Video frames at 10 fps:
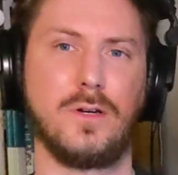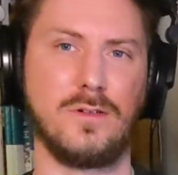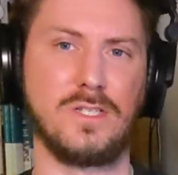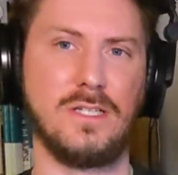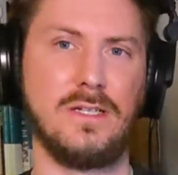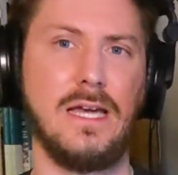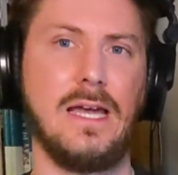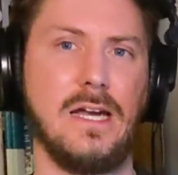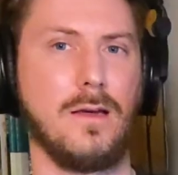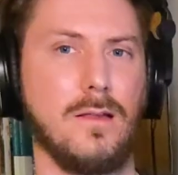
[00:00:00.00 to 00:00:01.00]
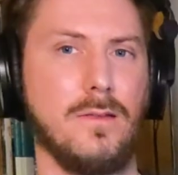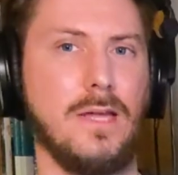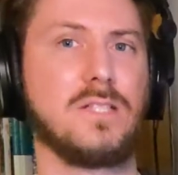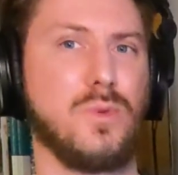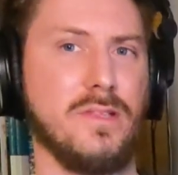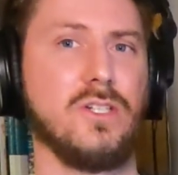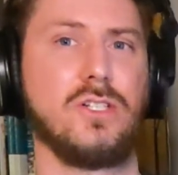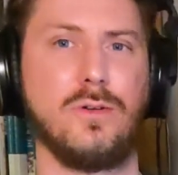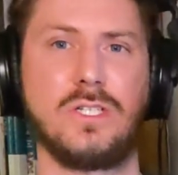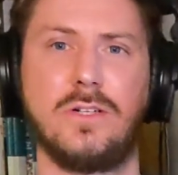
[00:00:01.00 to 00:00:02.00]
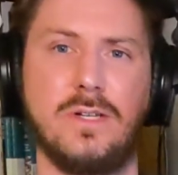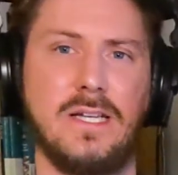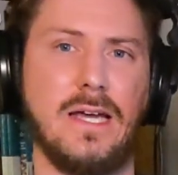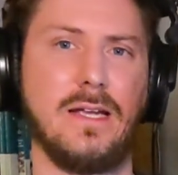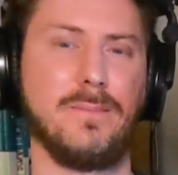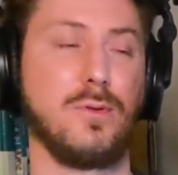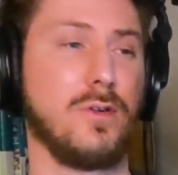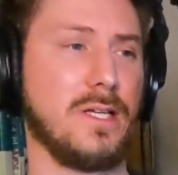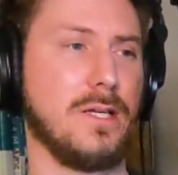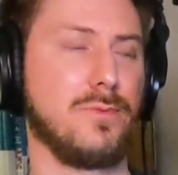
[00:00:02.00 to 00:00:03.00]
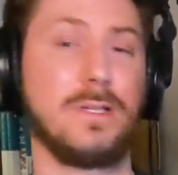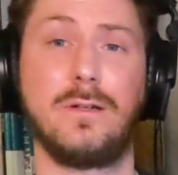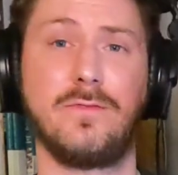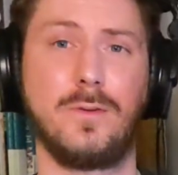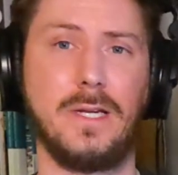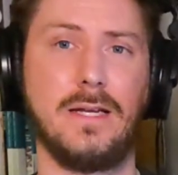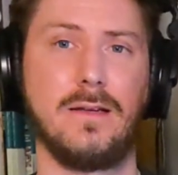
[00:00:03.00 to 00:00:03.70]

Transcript: your person, that's when this show started getting pretty real for